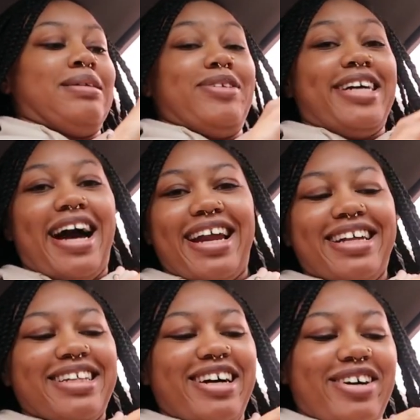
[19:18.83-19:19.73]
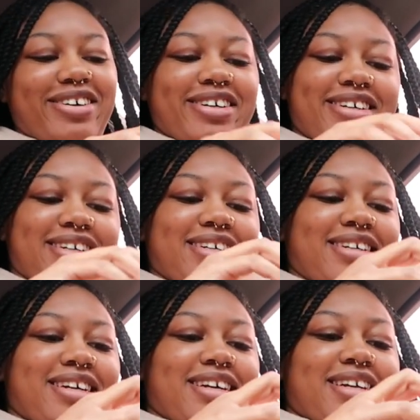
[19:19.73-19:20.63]
we got it though.
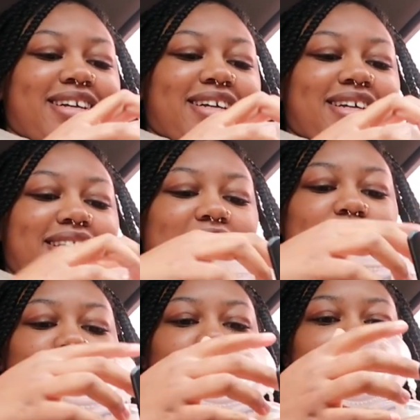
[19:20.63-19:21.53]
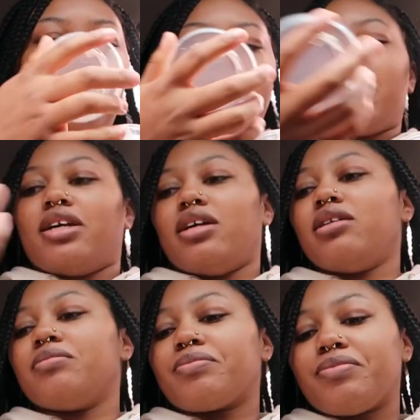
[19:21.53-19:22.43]
At least we were able to get
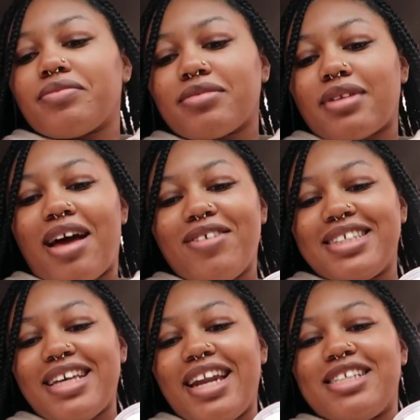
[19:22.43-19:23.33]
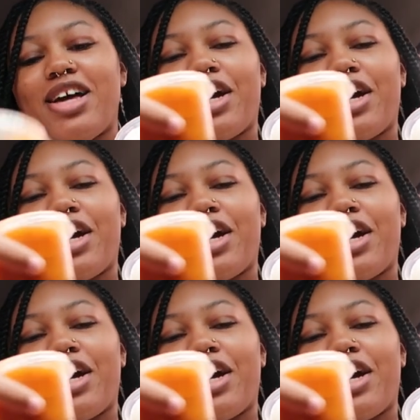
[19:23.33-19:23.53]
it. I'm excited. So